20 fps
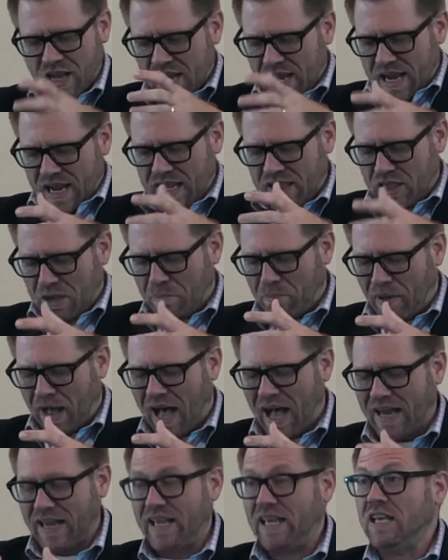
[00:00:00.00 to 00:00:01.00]
in the
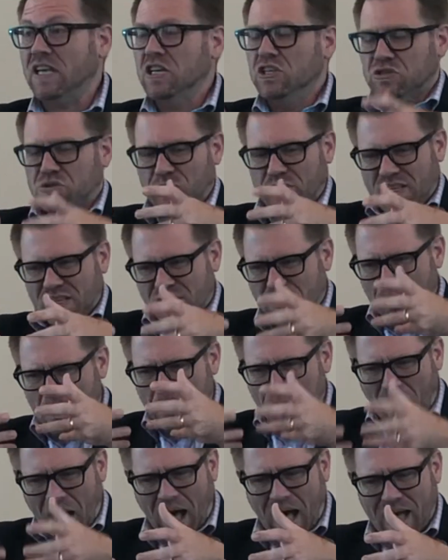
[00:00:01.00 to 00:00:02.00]
body so that the
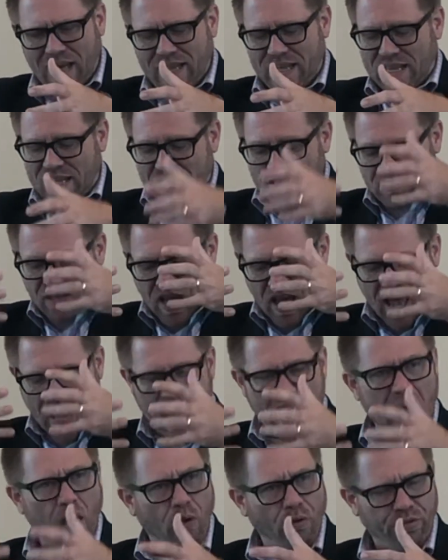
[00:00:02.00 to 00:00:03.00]
body is
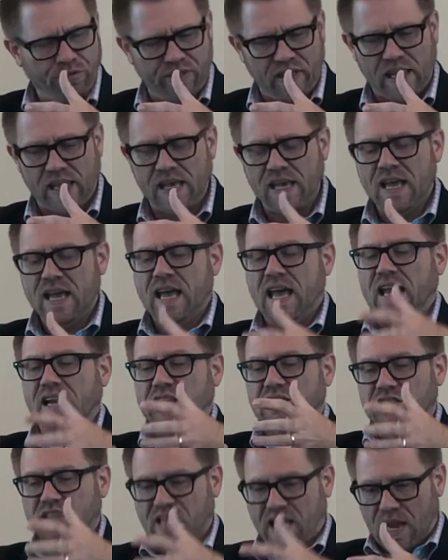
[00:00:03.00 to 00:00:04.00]
healthy and
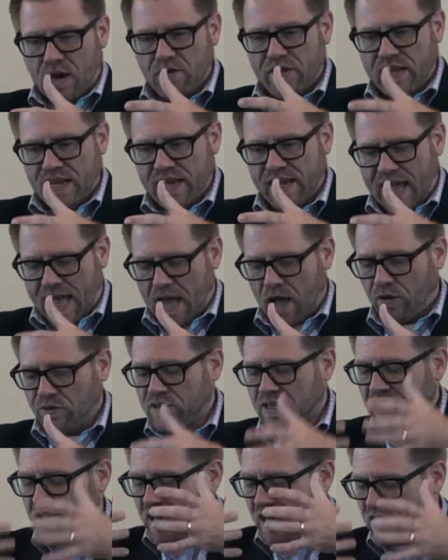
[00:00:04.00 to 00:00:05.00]
is carrying
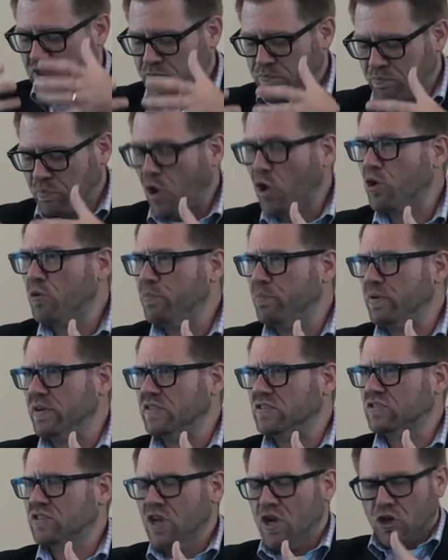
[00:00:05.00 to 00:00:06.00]
out its
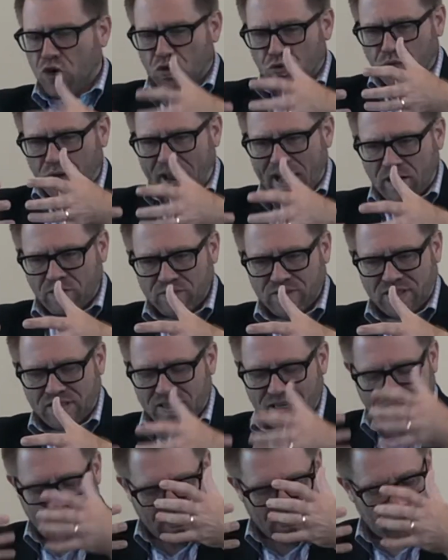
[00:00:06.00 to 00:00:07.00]
purpose,
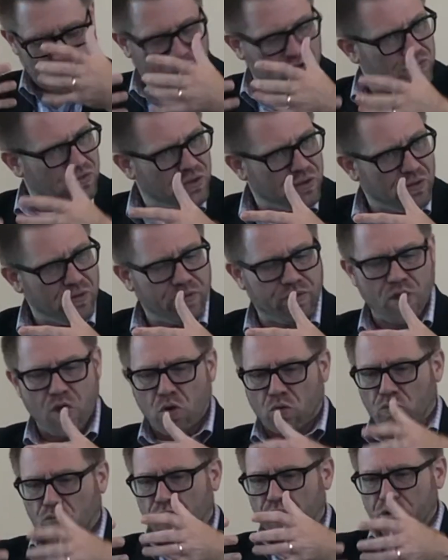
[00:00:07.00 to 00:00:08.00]
grounded in truth,
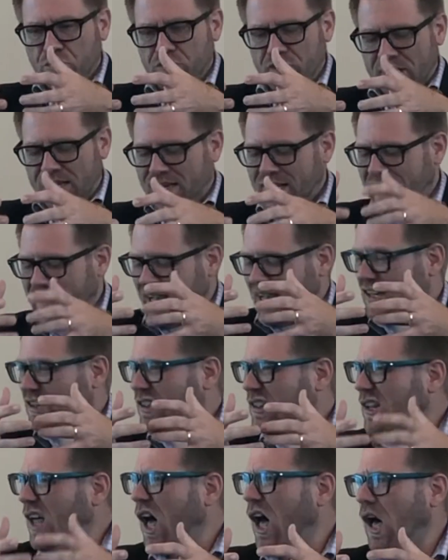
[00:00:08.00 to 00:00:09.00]
rooted
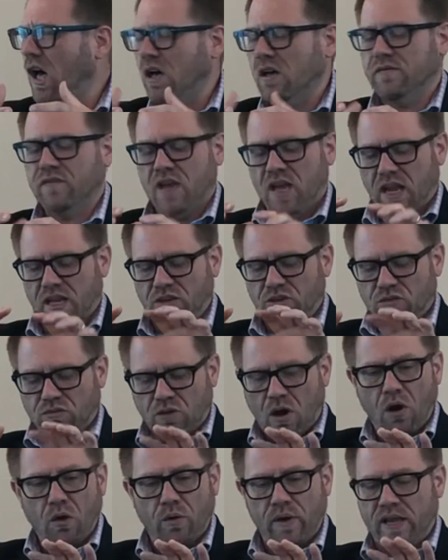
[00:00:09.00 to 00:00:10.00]
in love, and
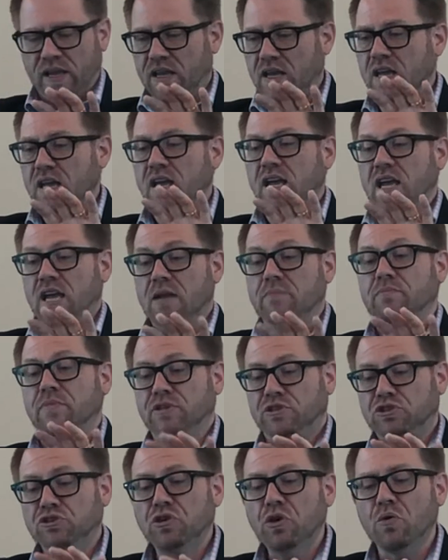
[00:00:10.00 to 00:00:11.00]
growing in
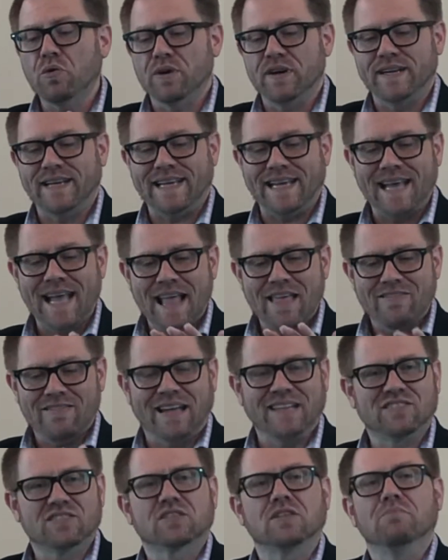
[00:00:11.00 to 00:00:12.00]
maturity.
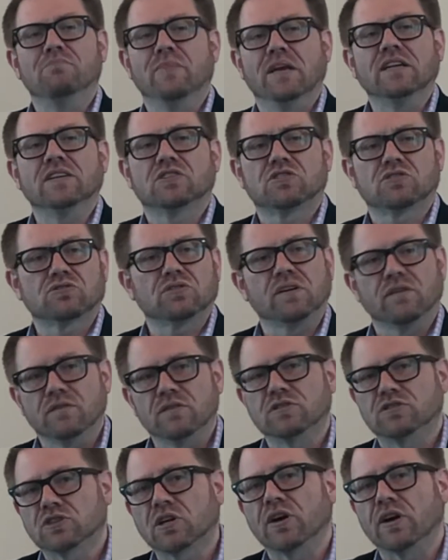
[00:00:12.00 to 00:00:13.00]
That's the ministry of
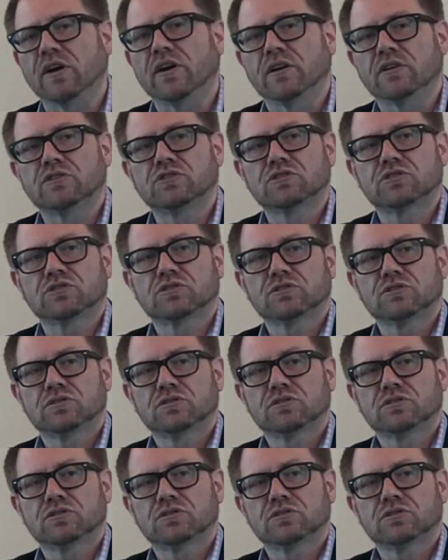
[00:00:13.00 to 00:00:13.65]
the church.